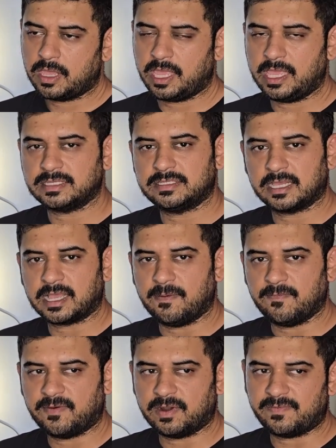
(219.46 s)
is the
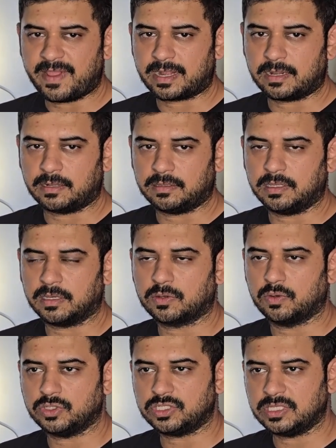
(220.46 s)
comfort factor. The
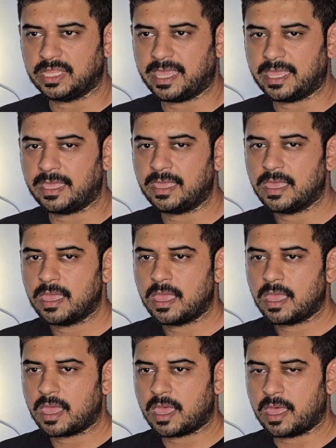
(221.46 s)
cushioning,
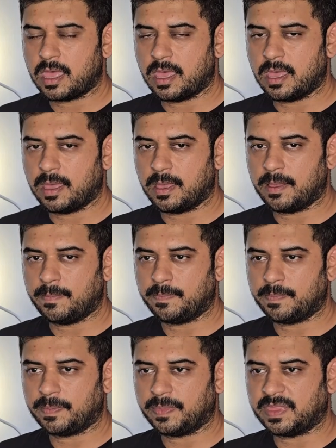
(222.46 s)

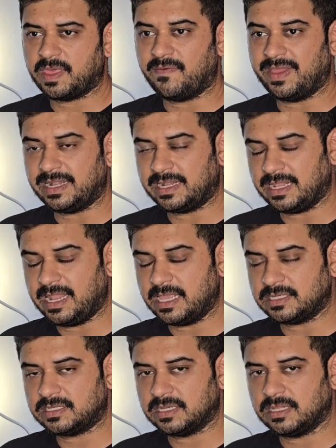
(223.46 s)
the
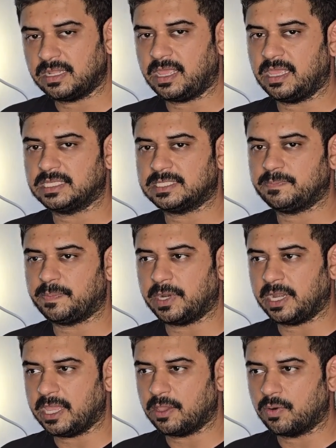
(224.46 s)
ventilation is
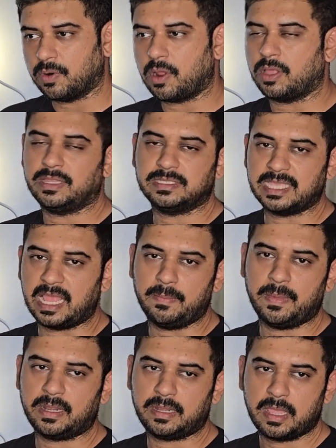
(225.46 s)
pretty good on this
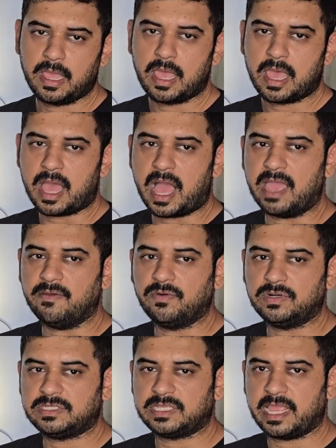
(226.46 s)
helmet. I
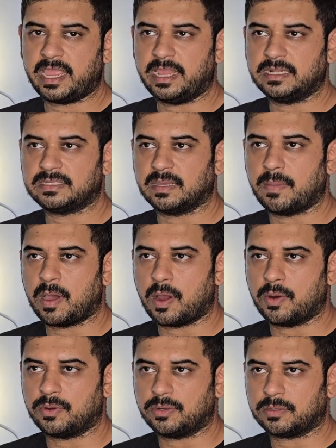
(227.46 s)
would say it's
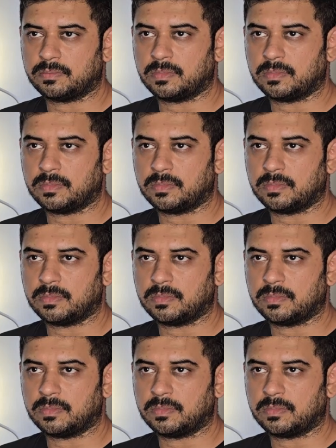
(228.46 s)
about